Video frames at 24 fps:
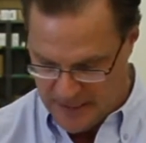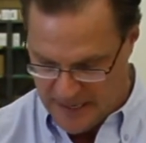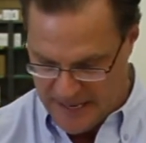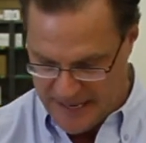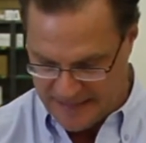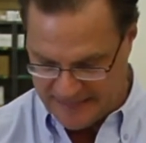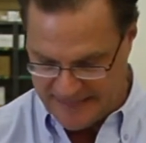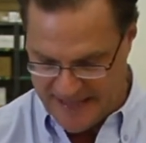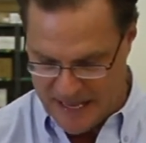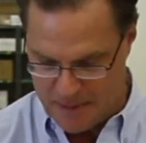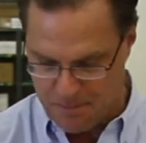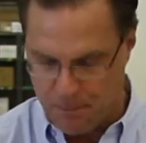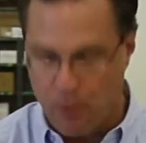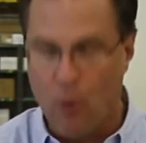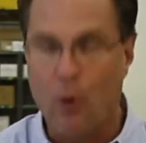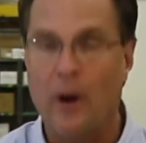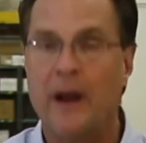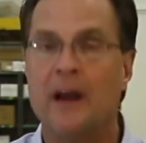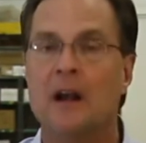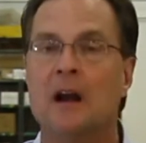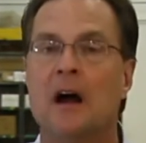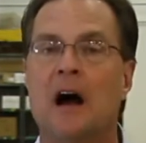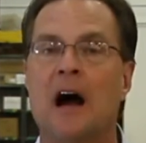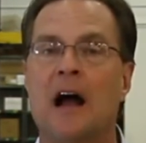At that
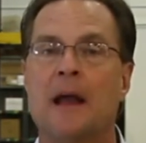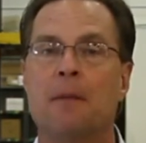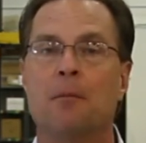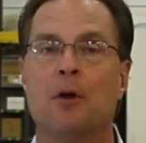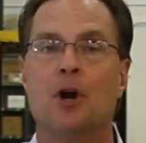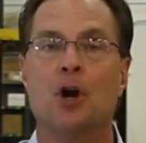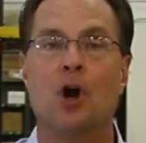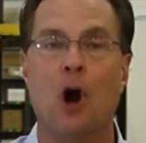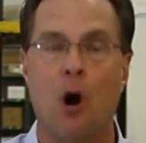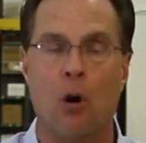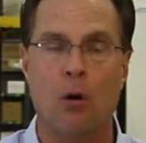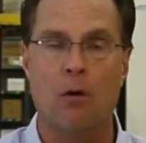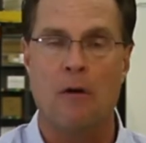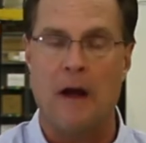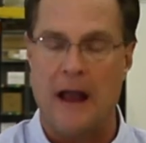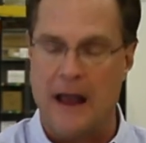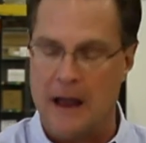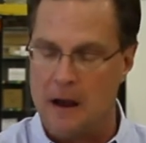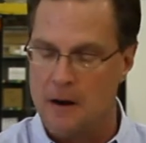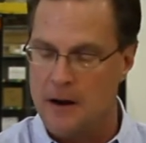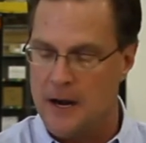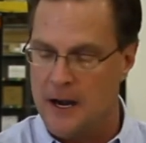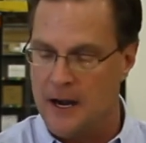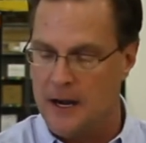point, I am going to go
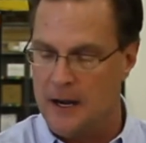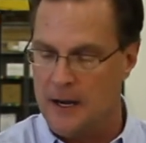around